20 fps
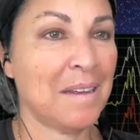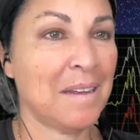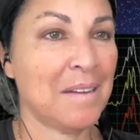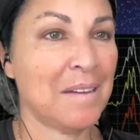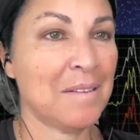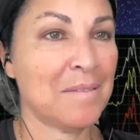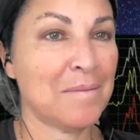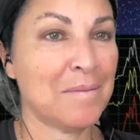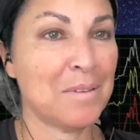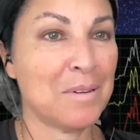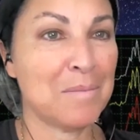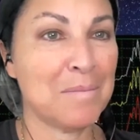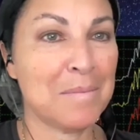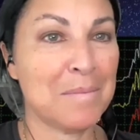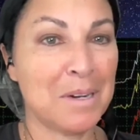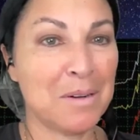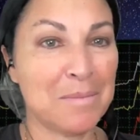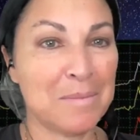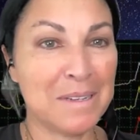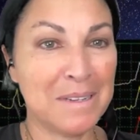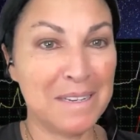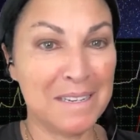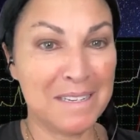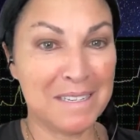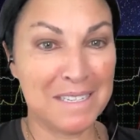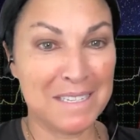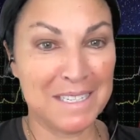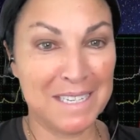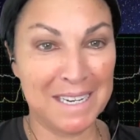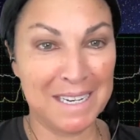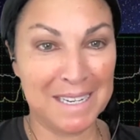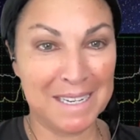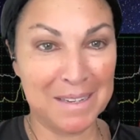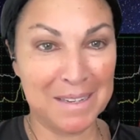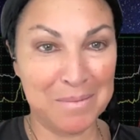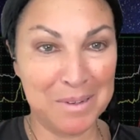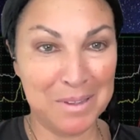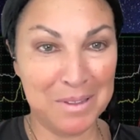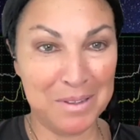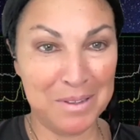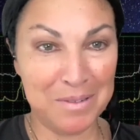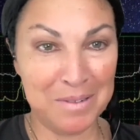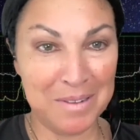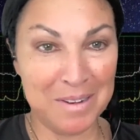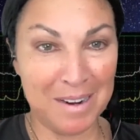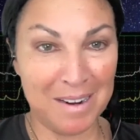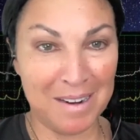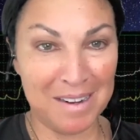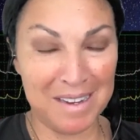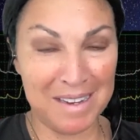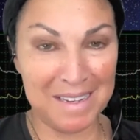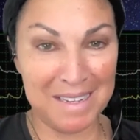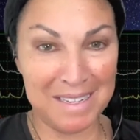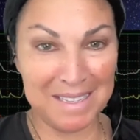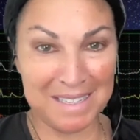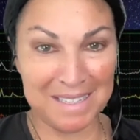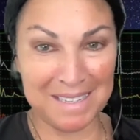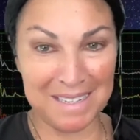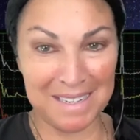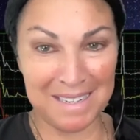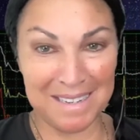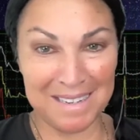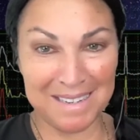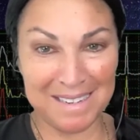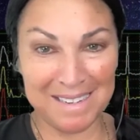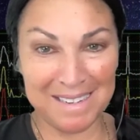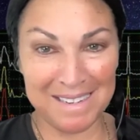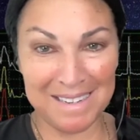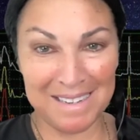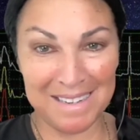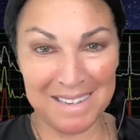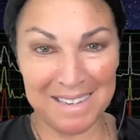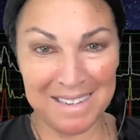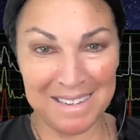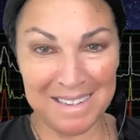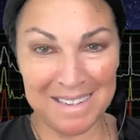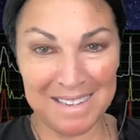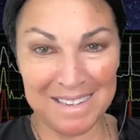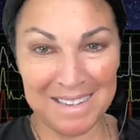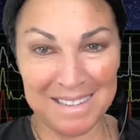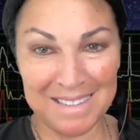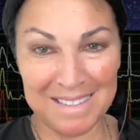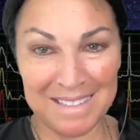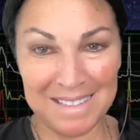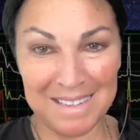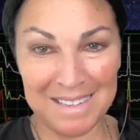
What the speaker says: for a moment. Check in with you guys and see how